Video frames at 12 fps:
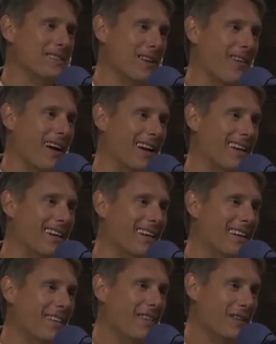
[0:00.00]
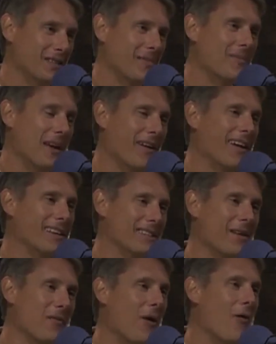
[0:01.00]
You know, right? Yeah. yeah. There's some areas
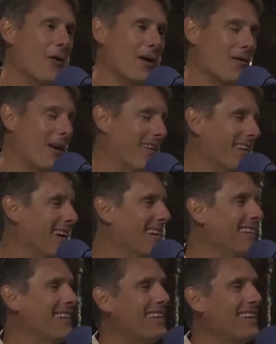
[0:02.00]
that won't work well. Okay. Yes.